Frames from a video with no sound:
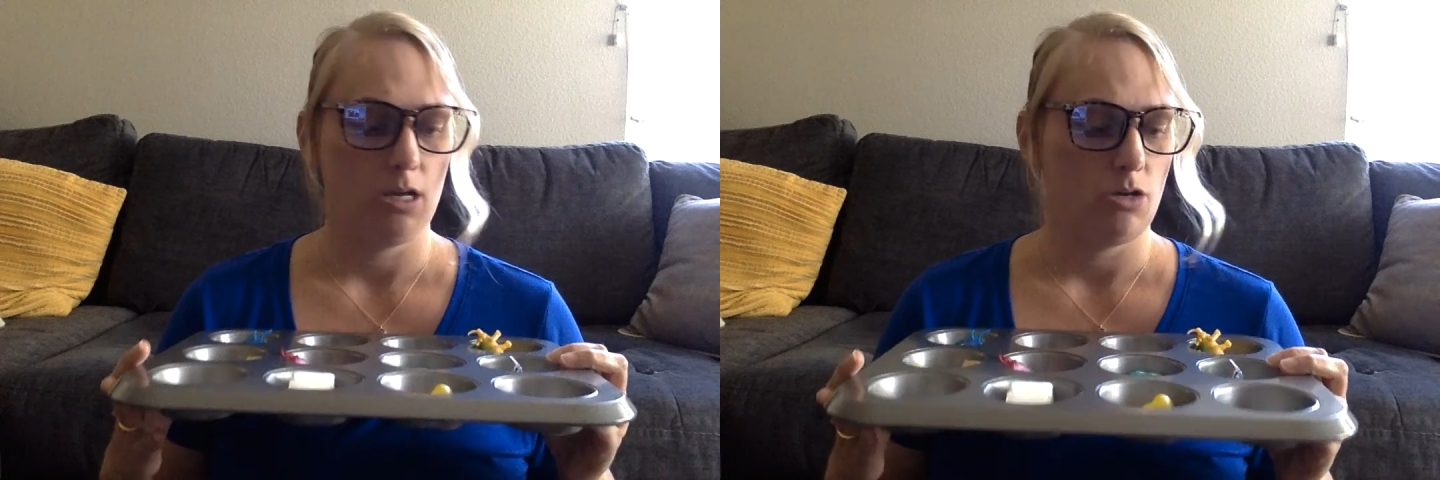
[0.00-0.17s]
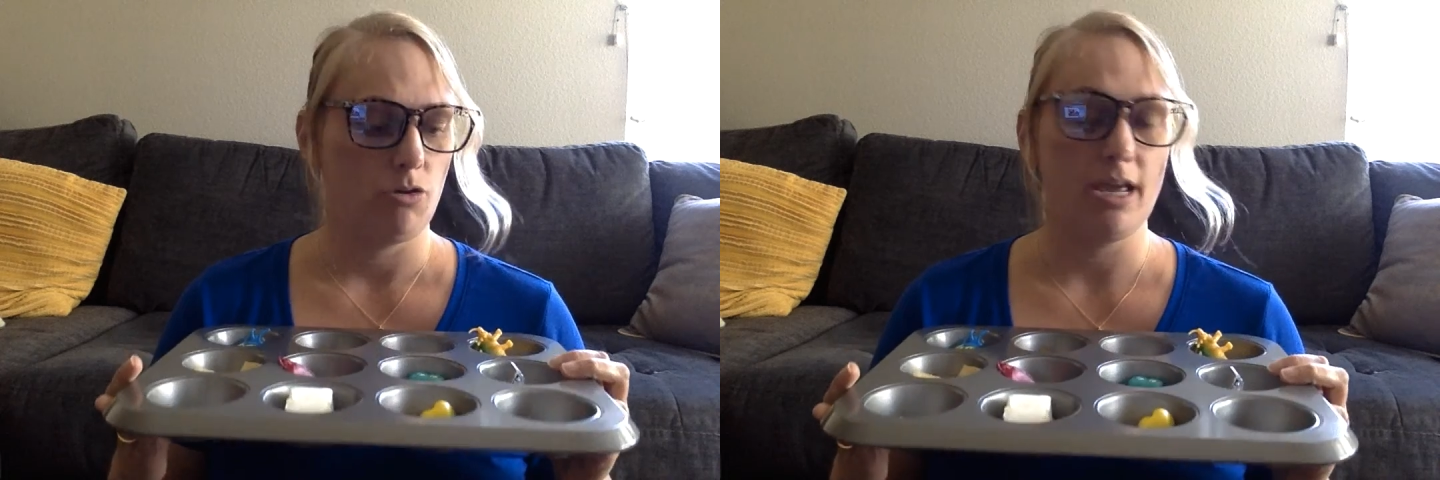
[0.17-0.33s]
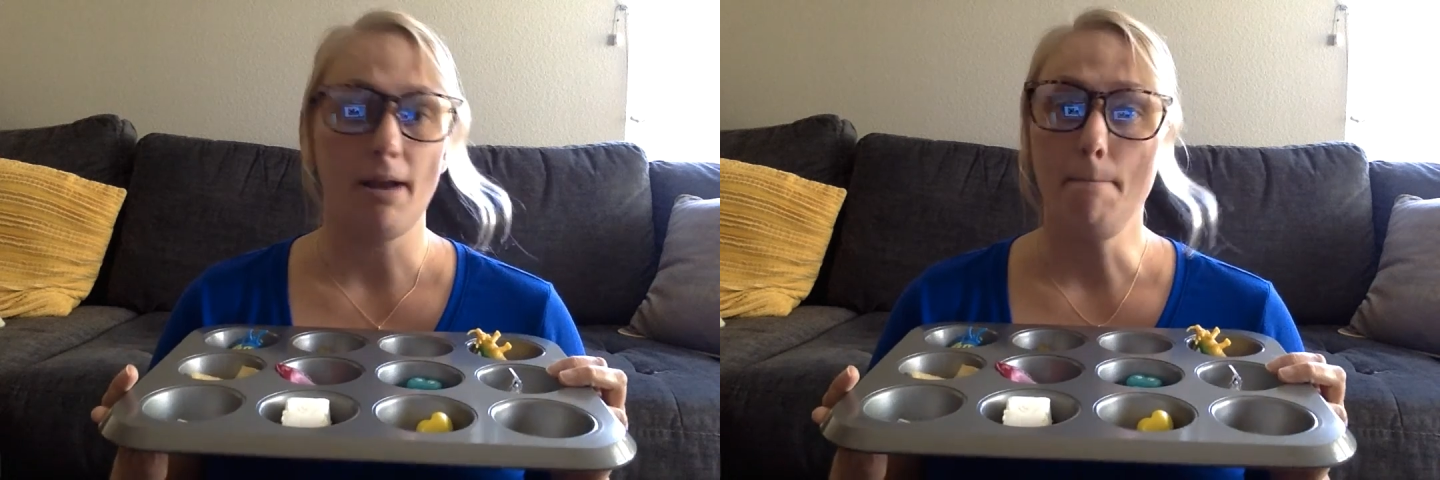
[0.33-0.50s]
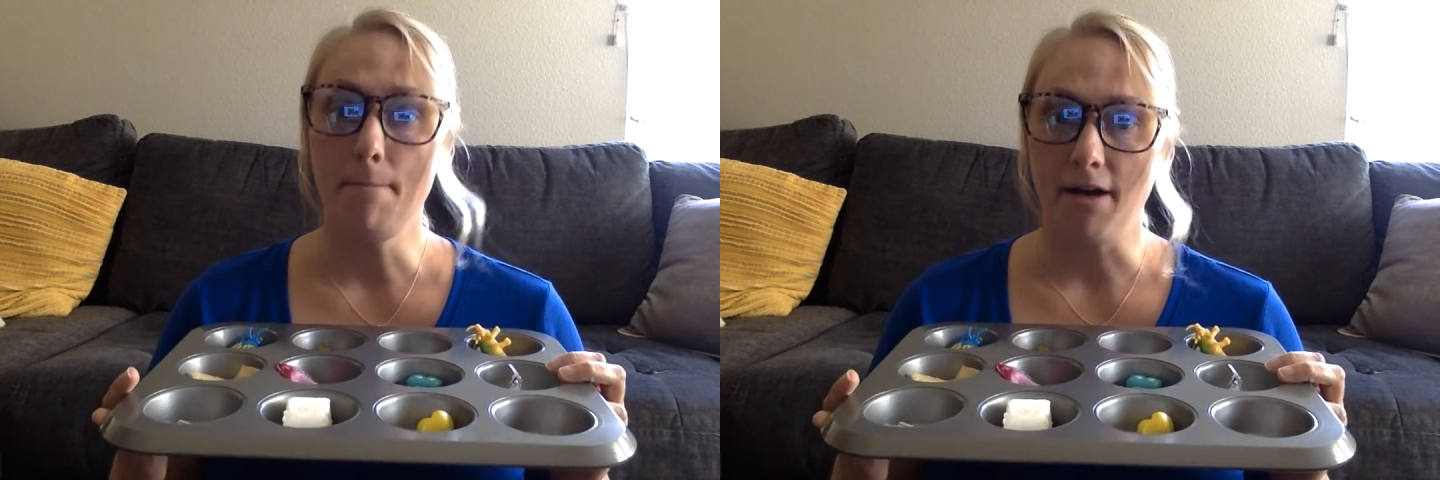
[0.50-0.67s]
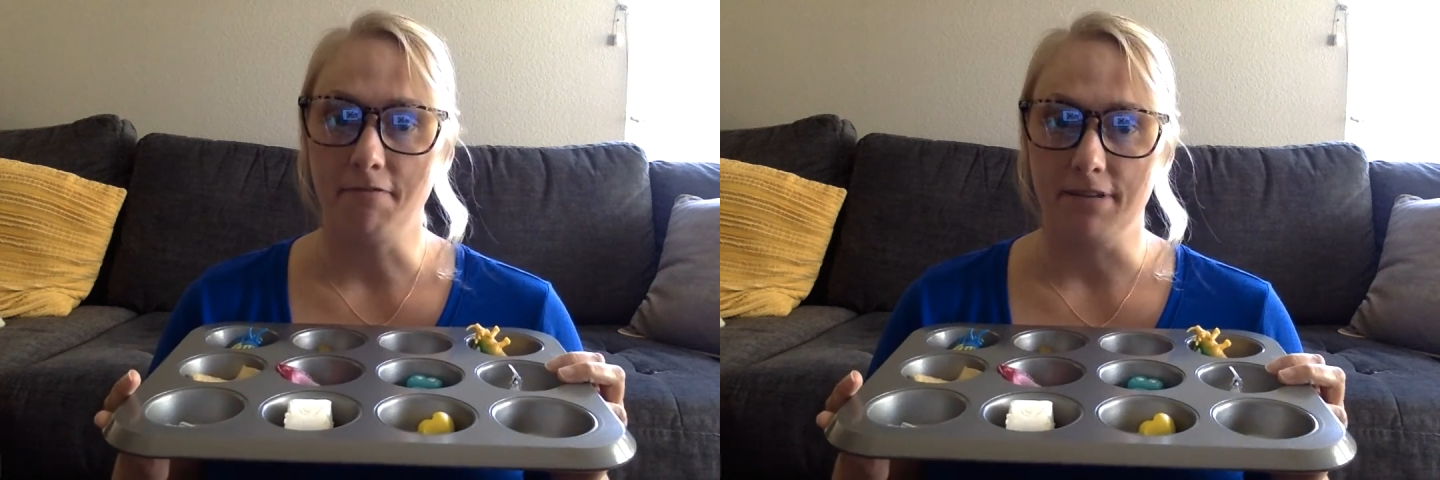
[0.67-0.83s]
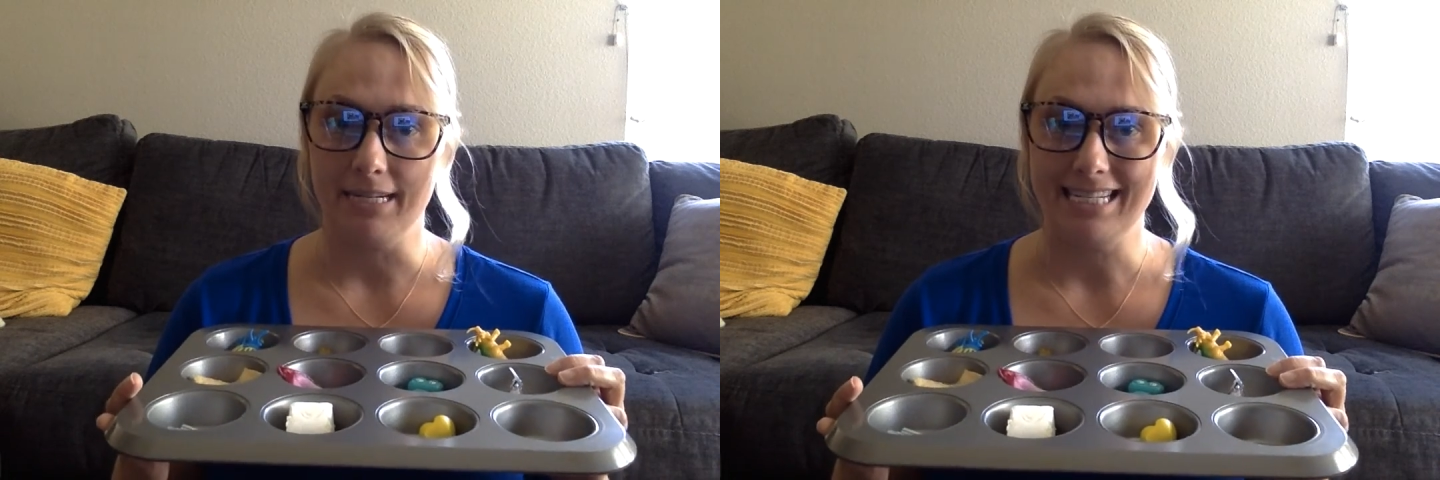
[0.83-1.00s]
you get a
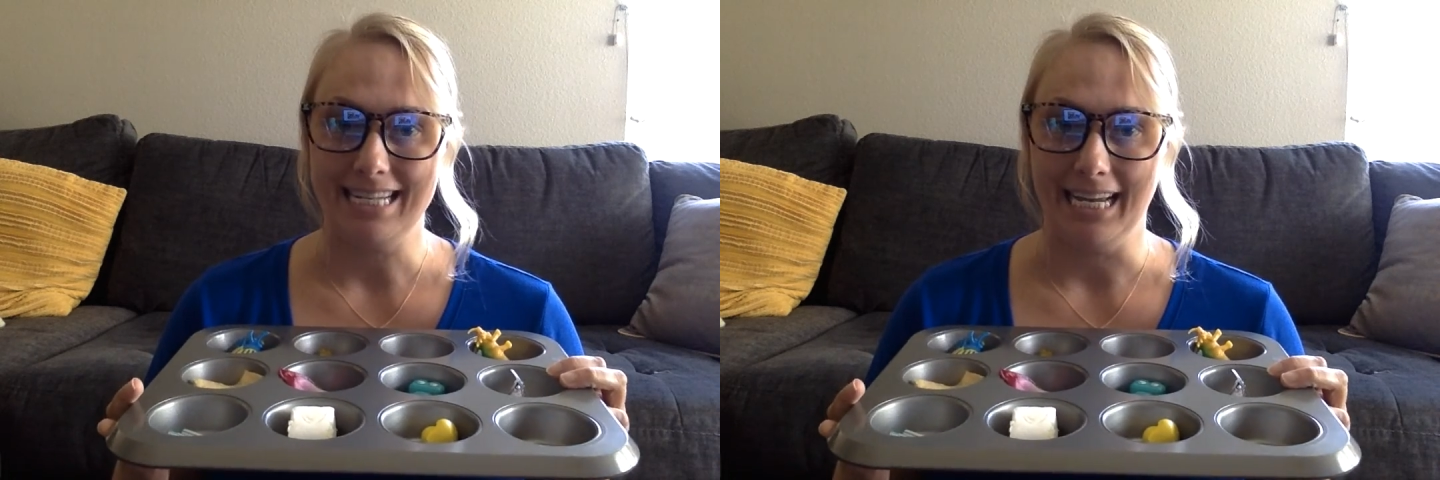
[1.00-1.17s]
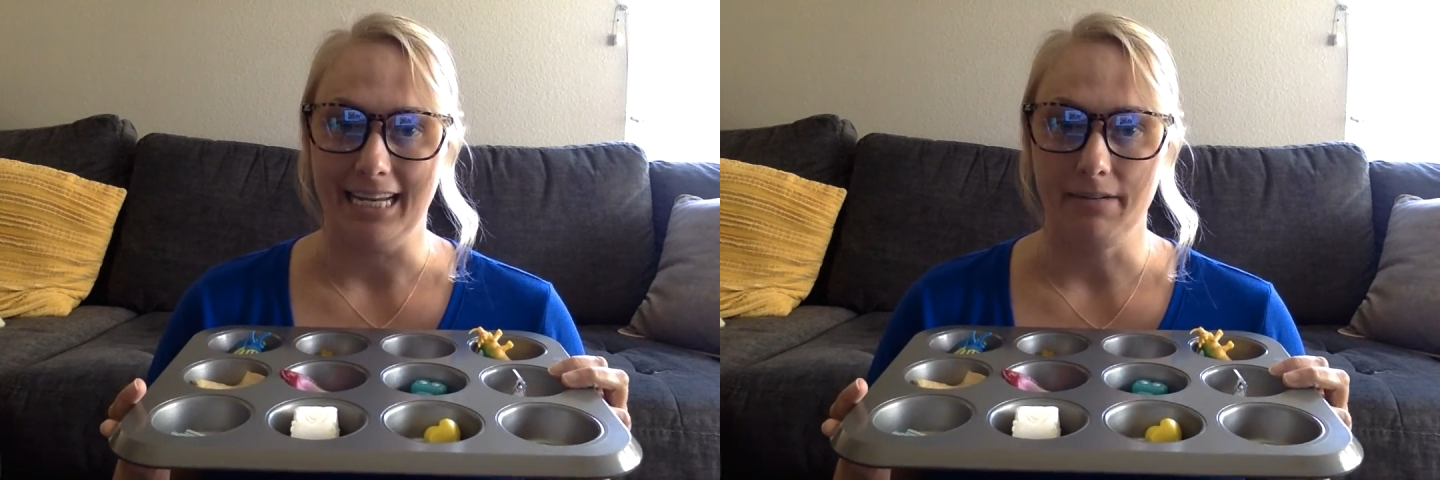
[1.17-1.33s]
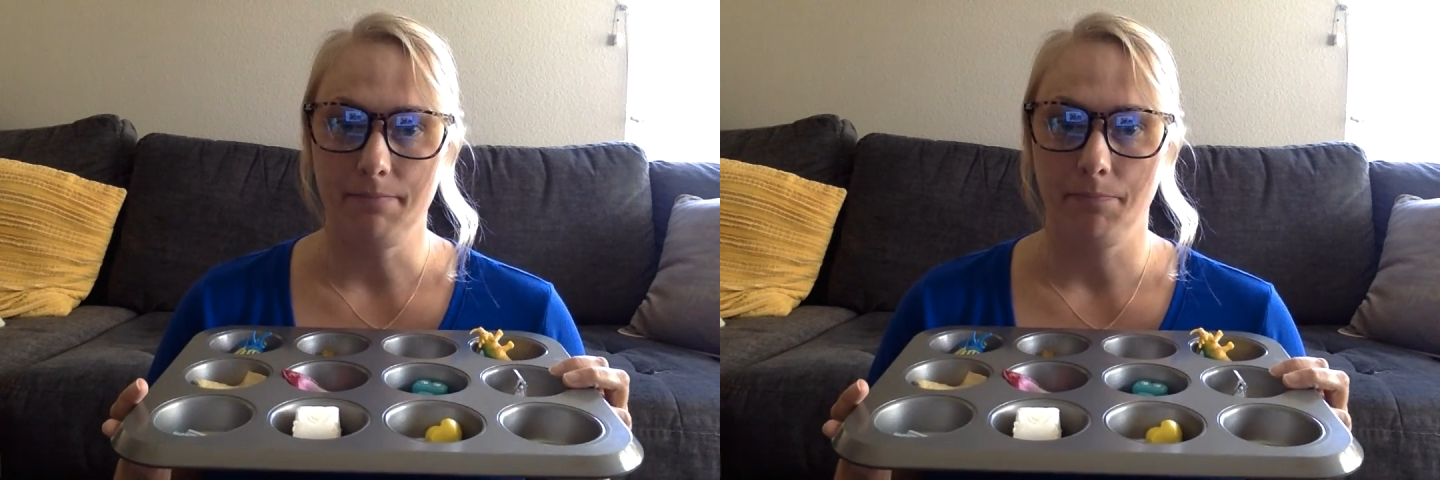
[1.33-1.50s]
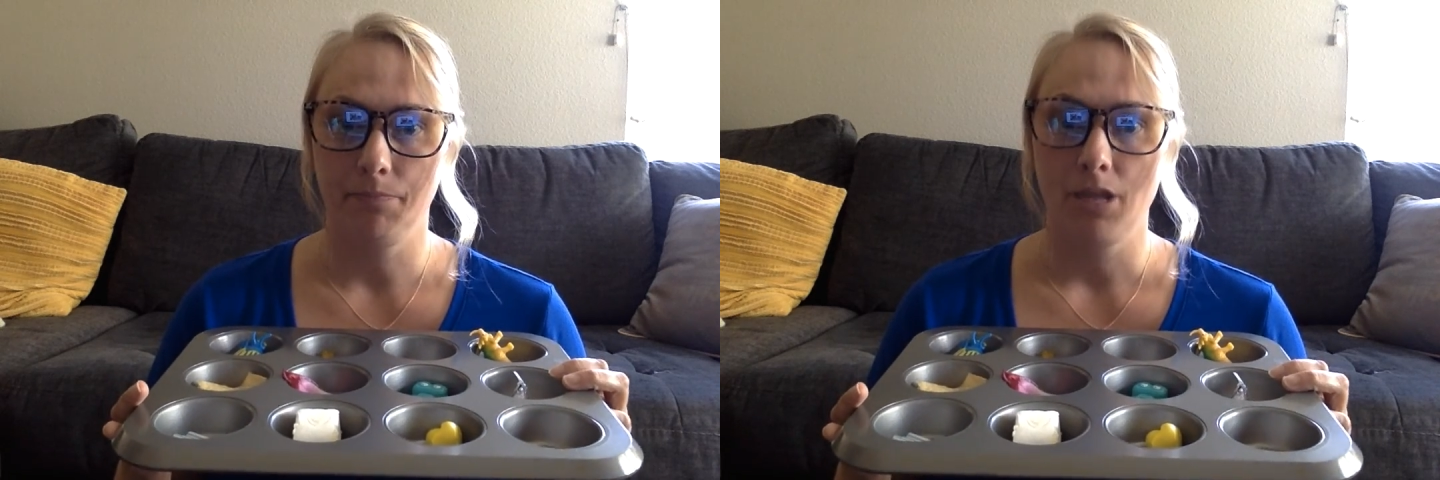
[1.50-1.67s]
muffin tin,